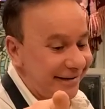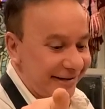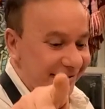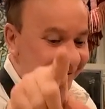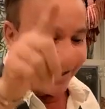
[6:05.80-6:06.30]

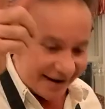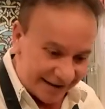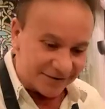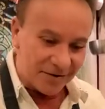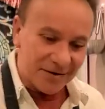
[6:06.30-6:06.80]
All right, let's
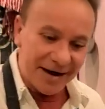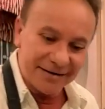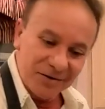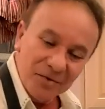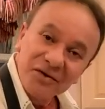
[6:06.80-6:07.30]
go, guys.
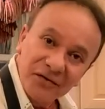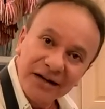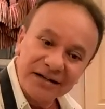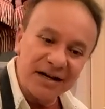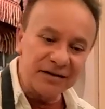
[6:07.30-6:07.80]
Almost finished.
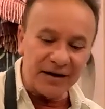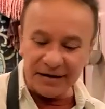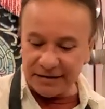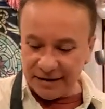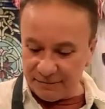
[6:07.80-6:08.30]
It's very
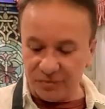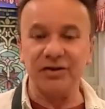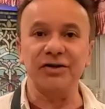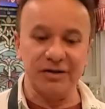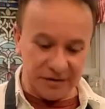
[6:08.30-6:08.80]
simple
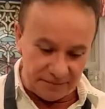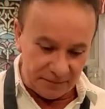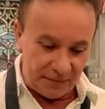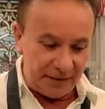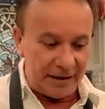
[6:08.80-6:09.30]
dish. You
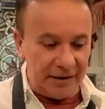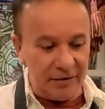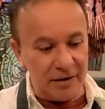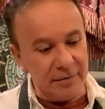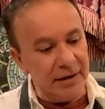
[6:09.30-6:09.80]
know what I
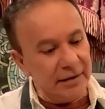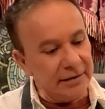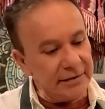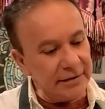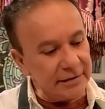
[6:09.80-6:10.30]
mean?
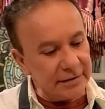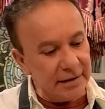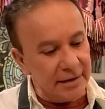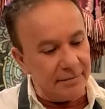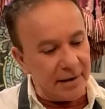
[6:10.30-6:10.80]
This is
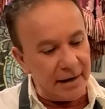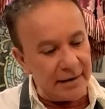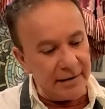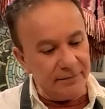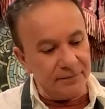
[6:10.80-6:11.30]
my
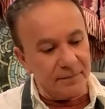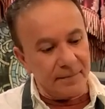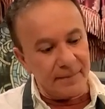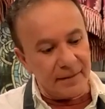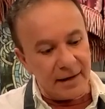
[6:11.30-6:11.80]

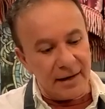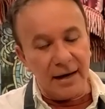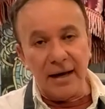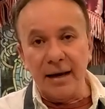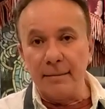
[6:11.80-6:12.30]

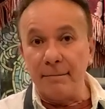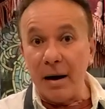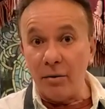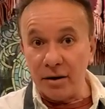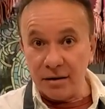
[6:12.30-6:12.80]

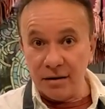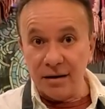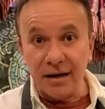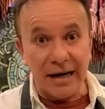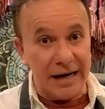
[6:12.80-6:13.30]
powder
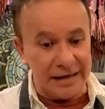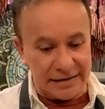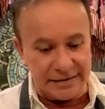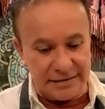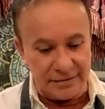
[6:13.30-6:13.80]
garlic.
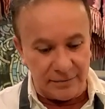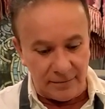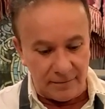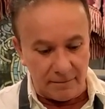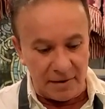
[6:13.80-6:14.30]

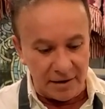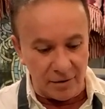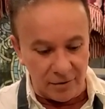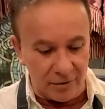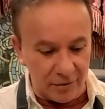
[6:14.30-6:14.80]
Bingo.
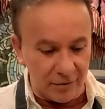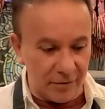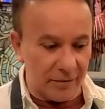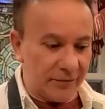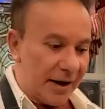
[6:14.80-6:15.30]

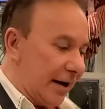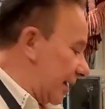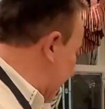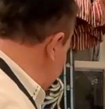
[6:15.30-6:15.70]
All right.